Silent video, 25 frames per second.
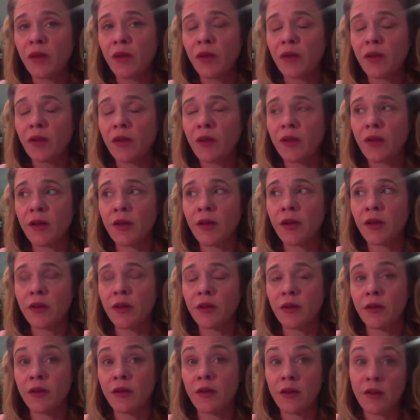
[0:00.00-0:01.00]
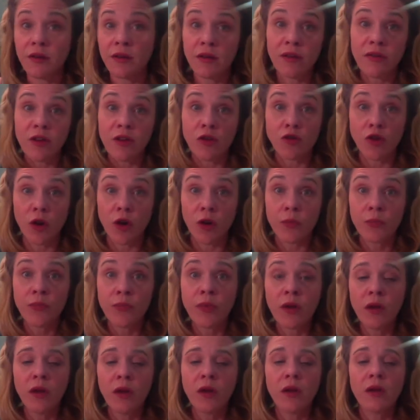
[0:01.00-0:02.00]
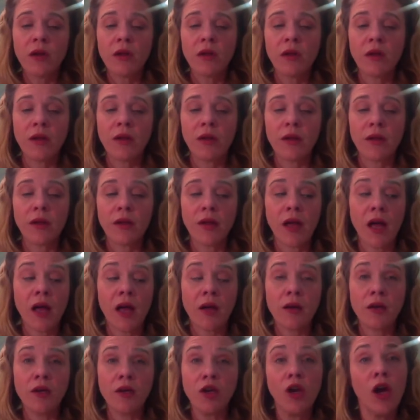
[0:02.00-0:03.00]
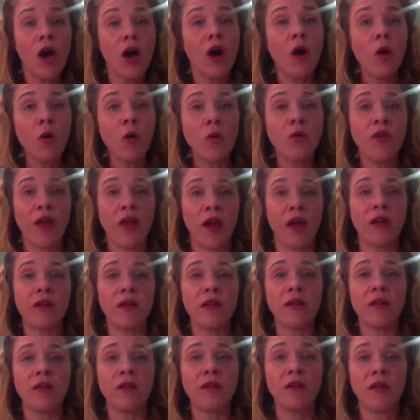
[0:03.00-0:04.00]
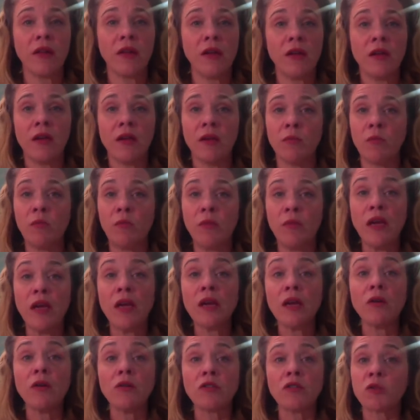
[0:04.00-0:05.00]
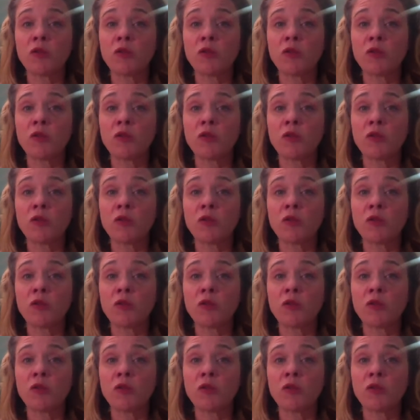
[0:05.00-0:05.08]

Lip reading: the TV show. I know that the Ingalls